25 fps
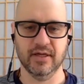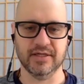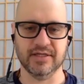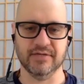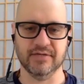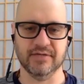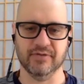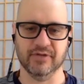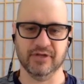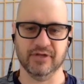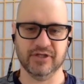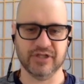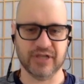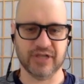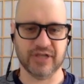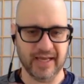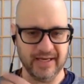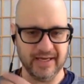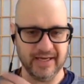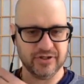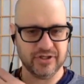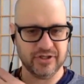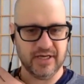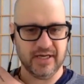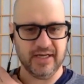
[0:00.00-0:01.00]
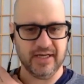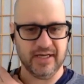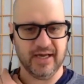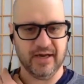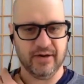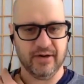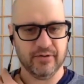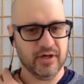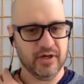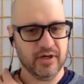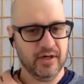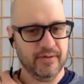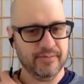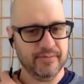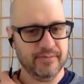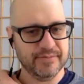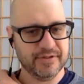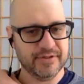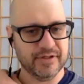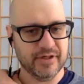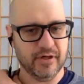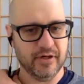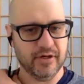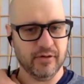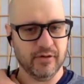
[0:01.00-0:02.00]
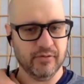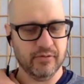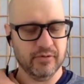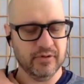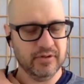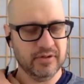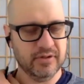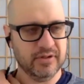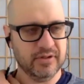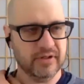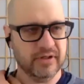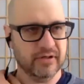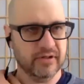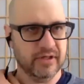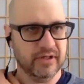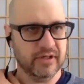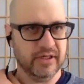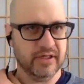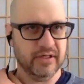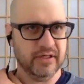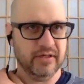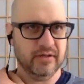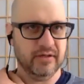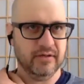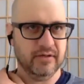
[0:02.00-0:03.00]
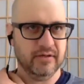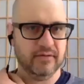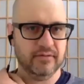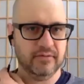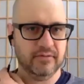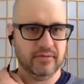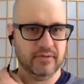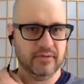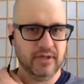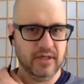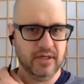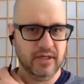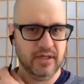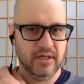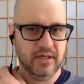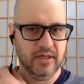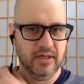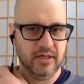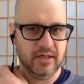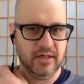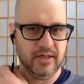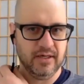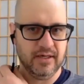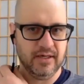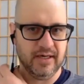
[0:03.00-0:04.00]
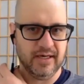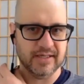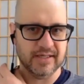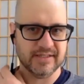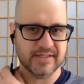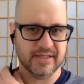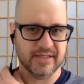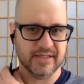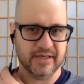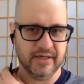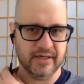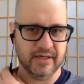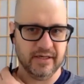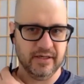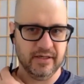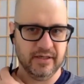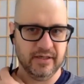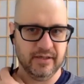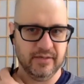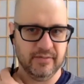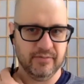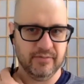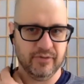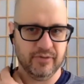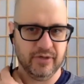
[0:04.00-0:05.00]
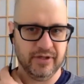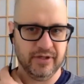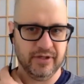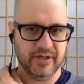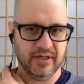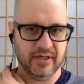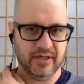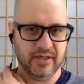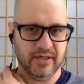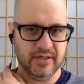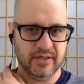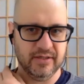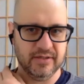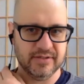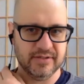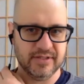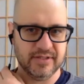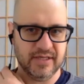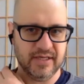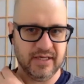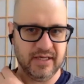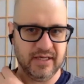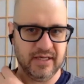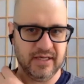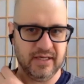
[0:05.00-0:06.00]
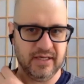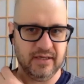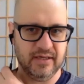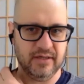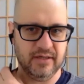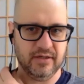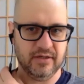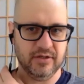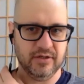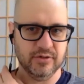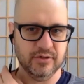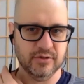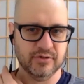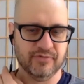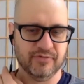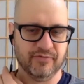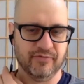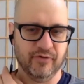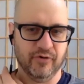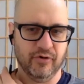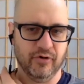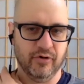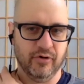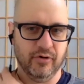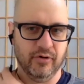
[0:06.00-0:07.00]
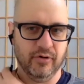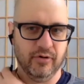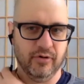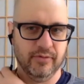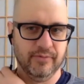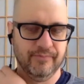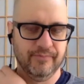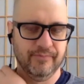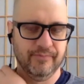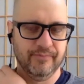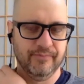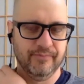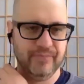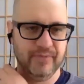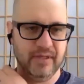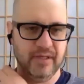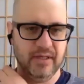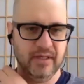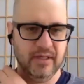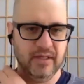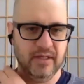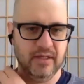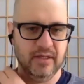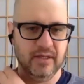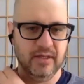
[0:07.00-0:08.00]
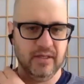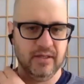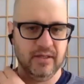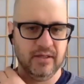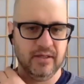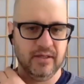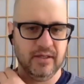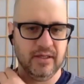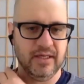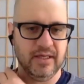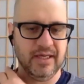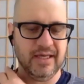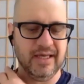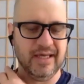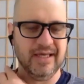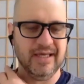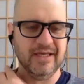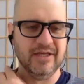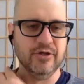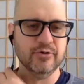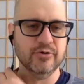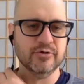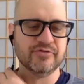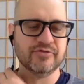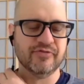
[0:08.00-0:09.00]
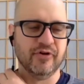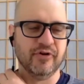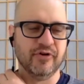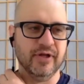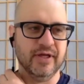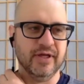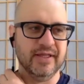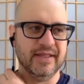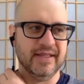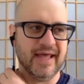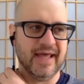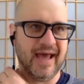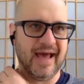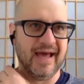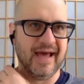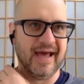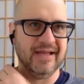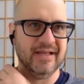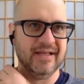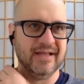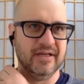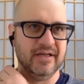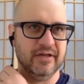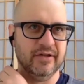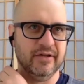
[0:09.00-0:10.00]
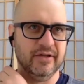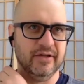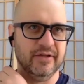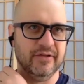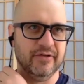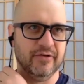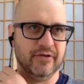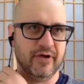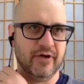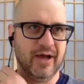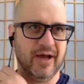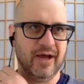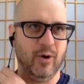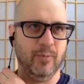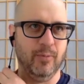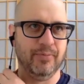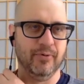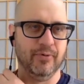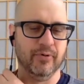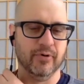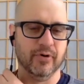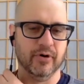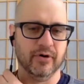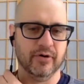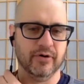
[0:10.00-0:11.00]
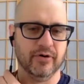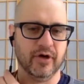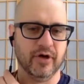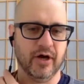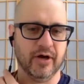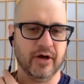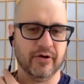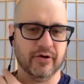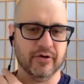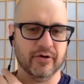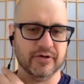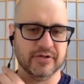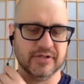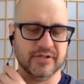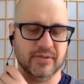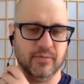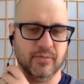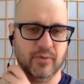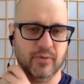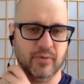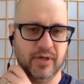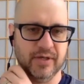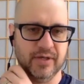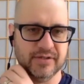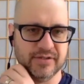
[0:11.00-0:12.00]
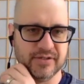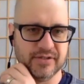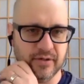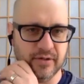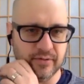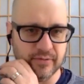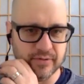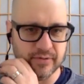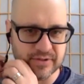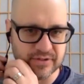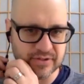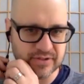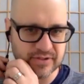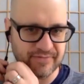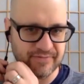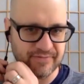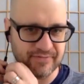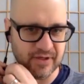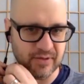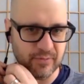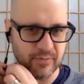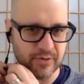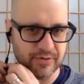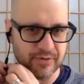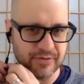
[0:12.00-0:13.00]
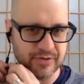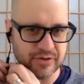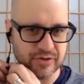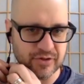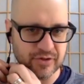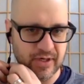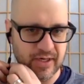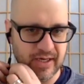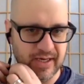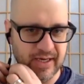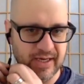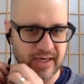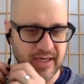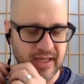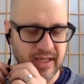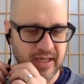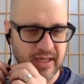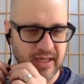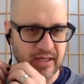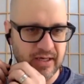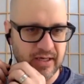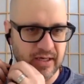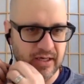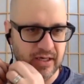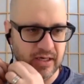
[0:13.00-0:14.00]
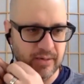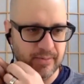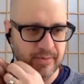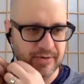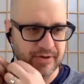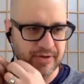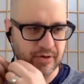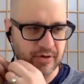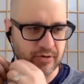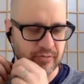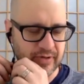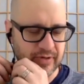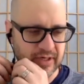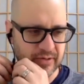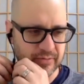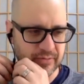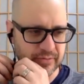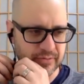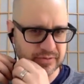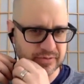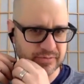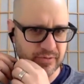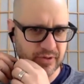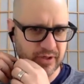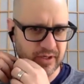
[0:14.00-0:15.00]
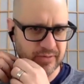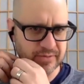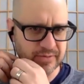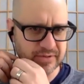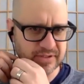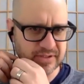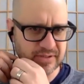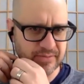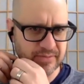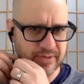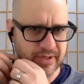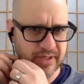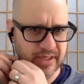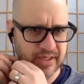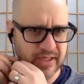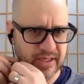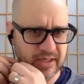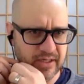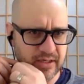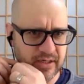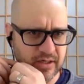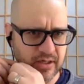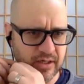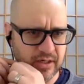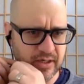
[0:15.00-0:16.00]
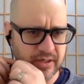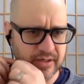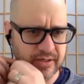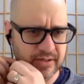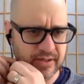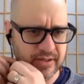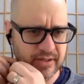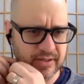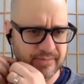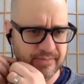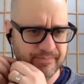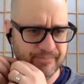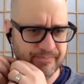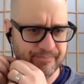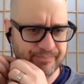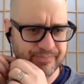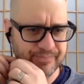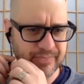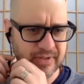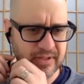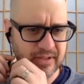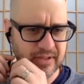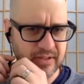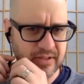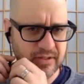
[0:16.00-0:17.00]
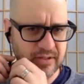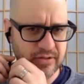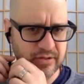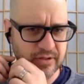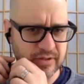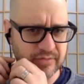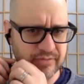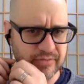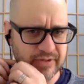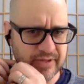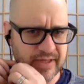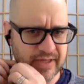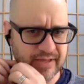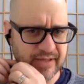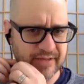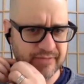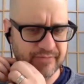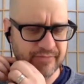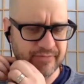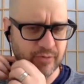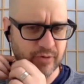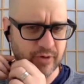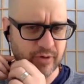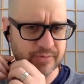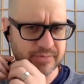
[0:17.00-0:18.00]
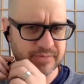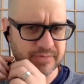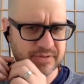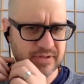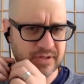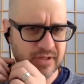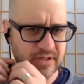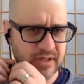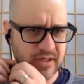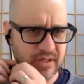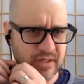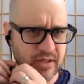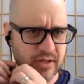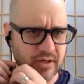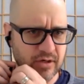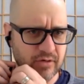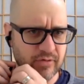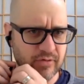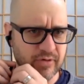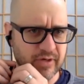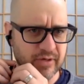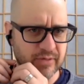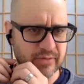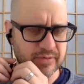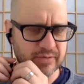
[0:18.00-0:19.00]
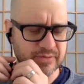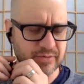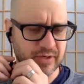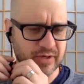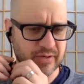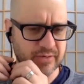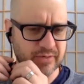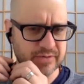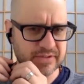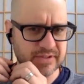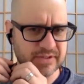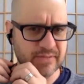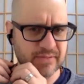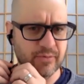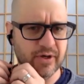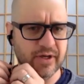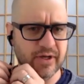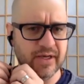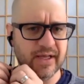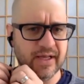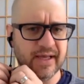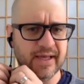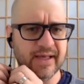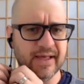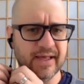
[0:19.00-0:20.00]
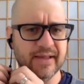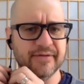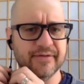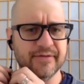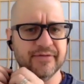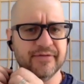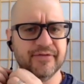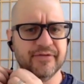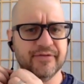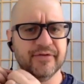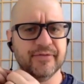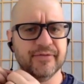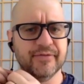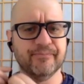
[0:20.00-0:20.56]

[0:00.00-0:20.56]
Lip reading: it didn't really change any outcome. So clearly asana and breathing is a useful in that it'll either help or not hurt someone. So it's definitely worth a try. I think Karina was working with somebody on, you can read that in the forums. Karina was working with someone, and